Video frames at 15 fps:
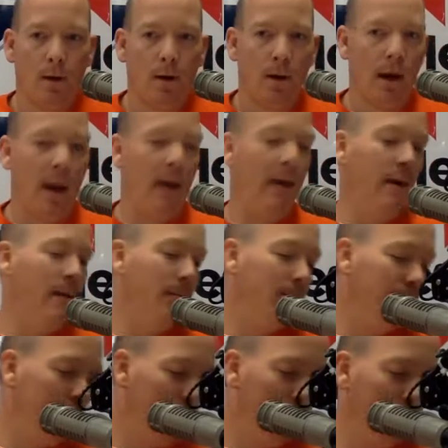and
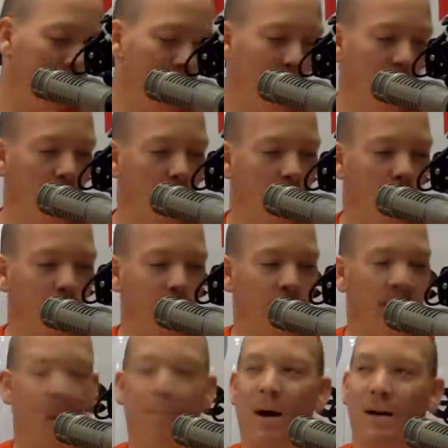
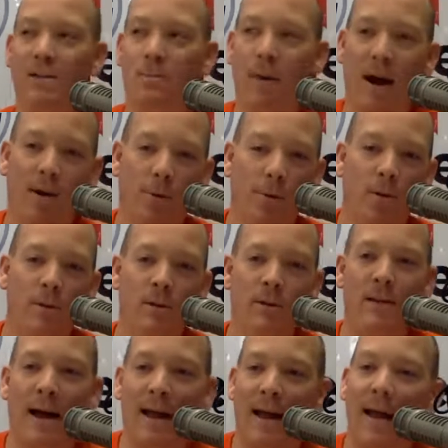that box of macaroni's
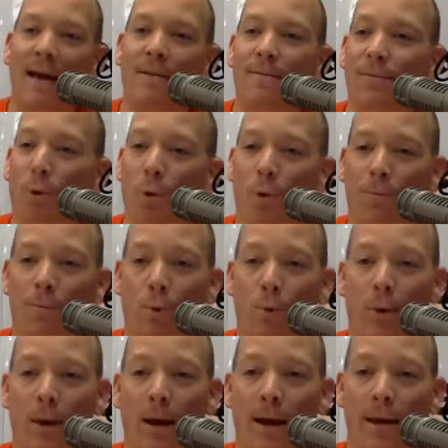got 8-4 or
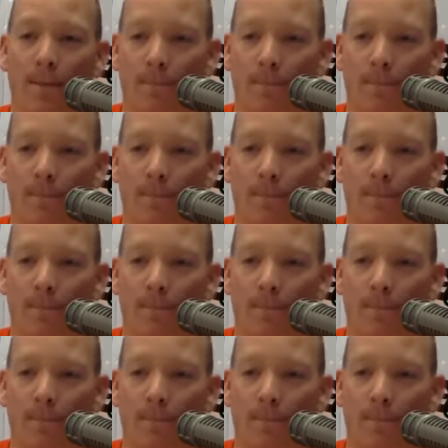4-8.